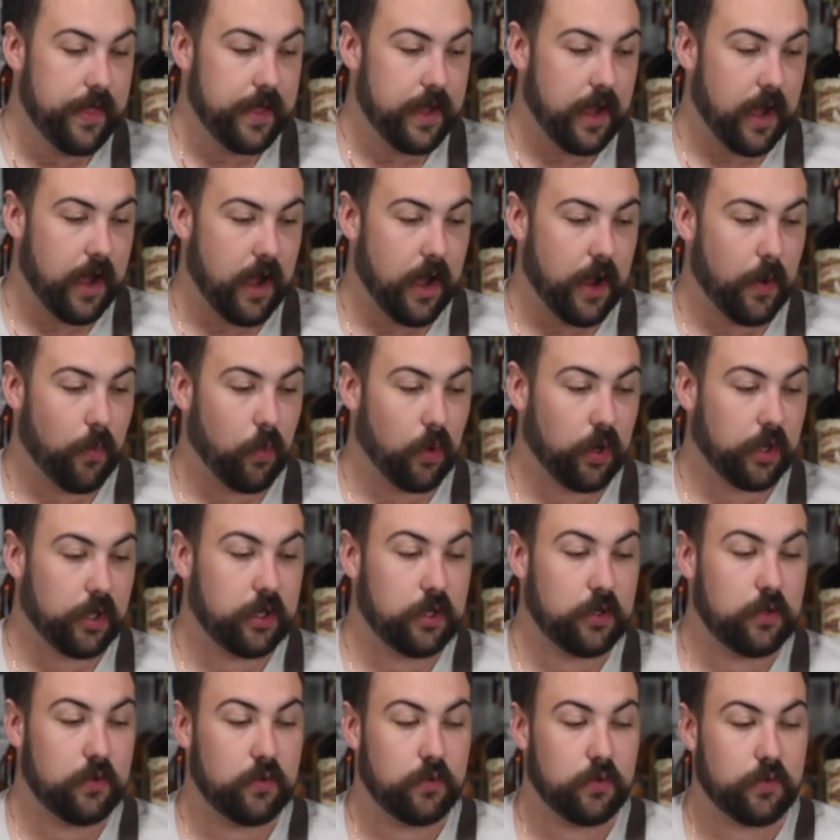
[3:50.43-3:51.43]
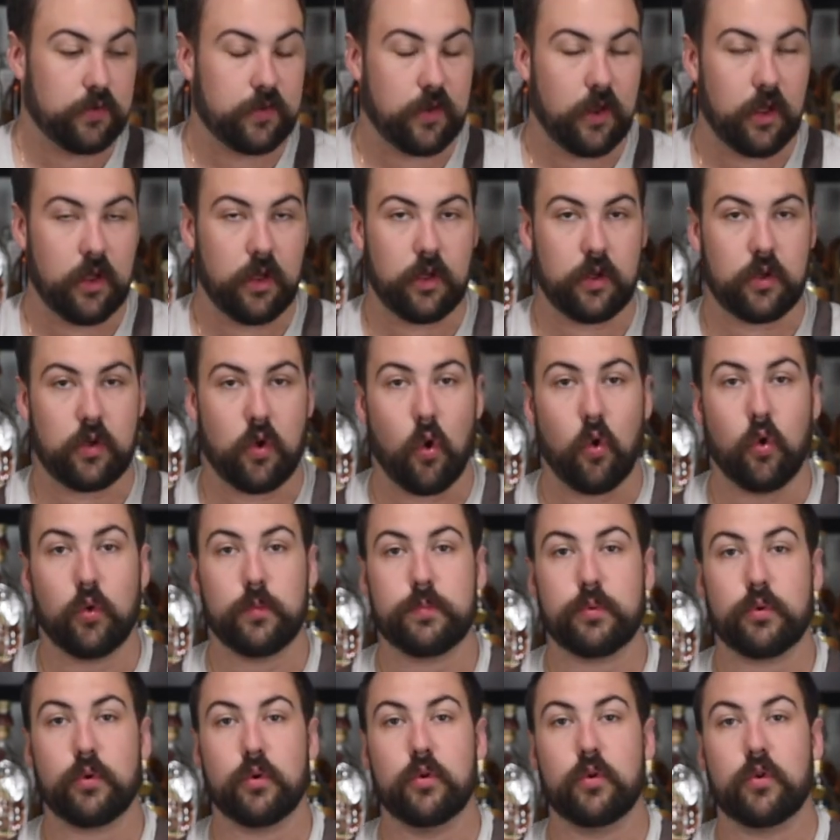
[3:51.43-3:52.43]
We're going to use
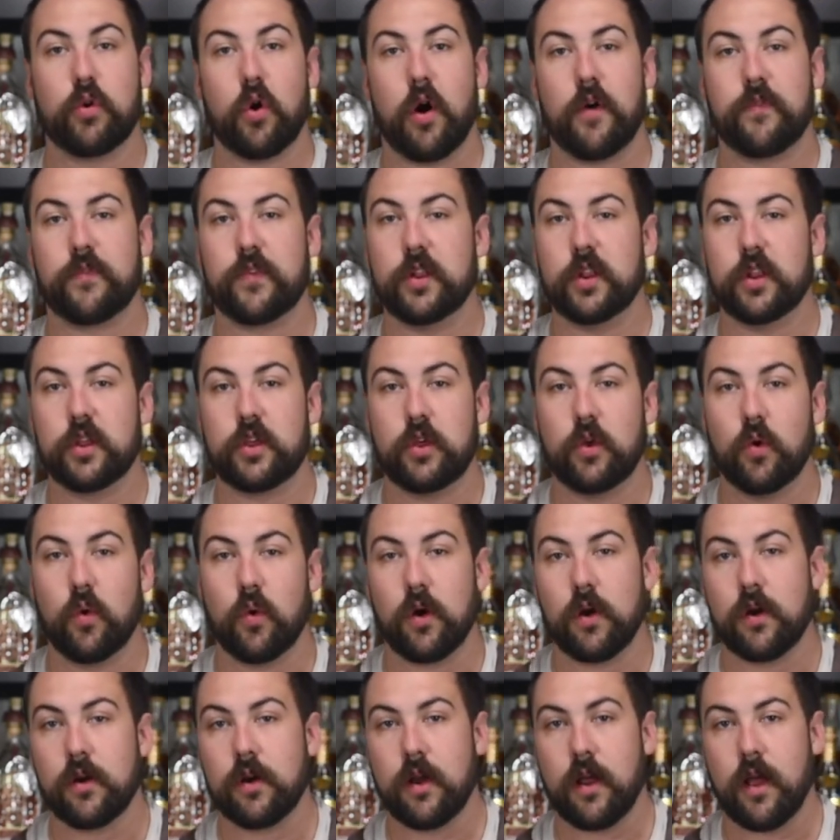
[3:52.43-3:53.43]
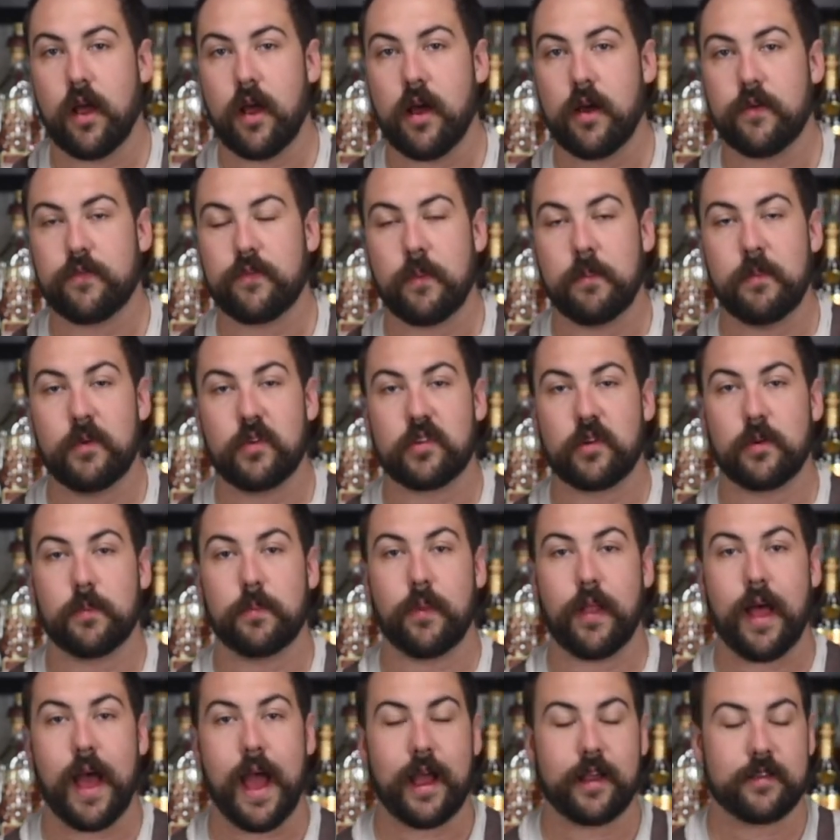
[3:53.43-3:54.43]
cold brew coffee liqueur from Mr.
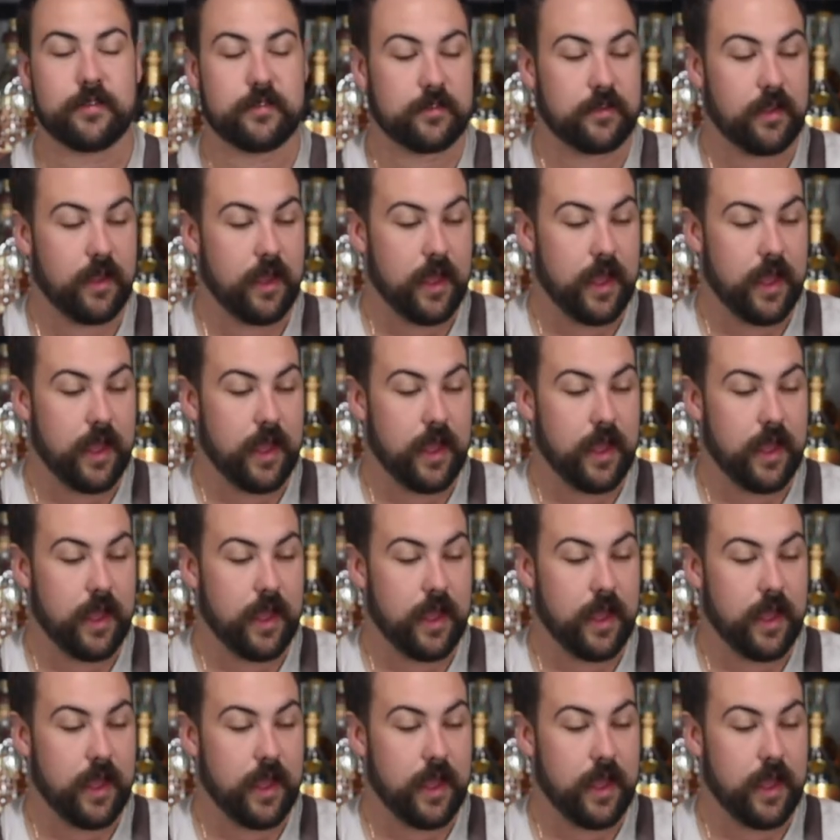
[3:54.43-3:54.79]
Black's